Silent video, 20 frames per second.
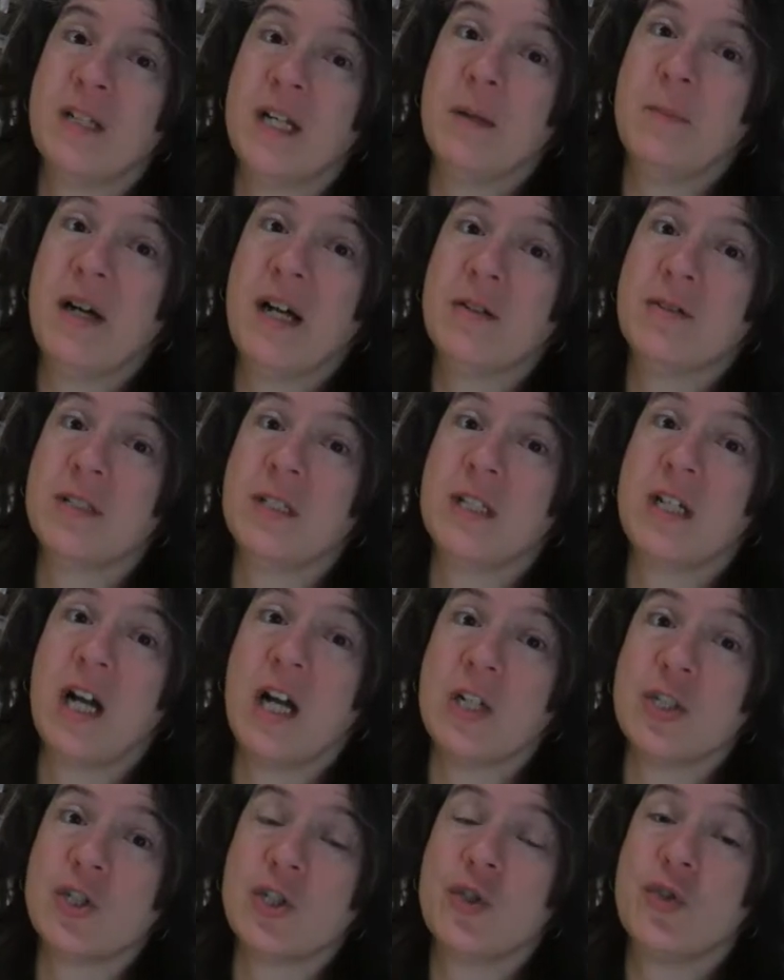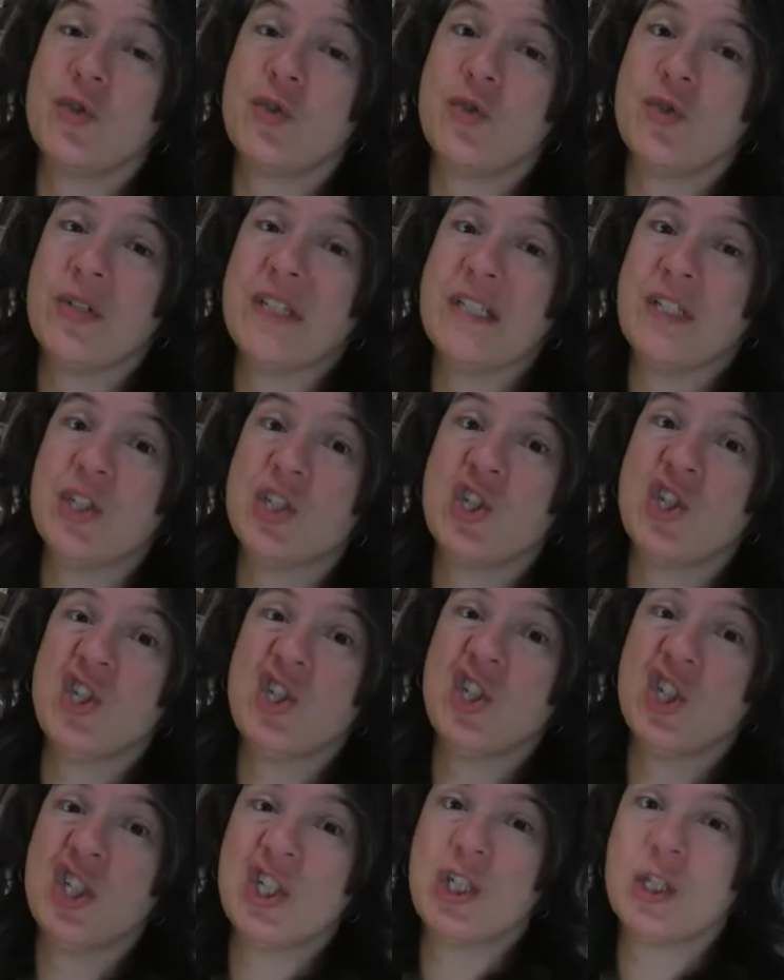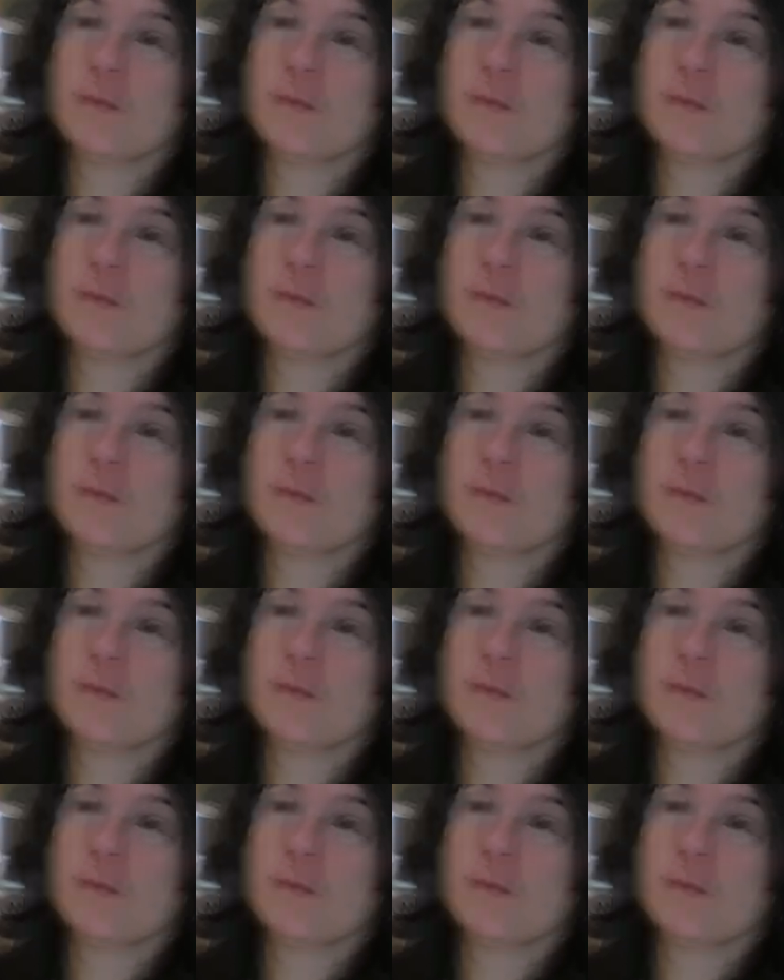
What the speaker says: About the castle incident.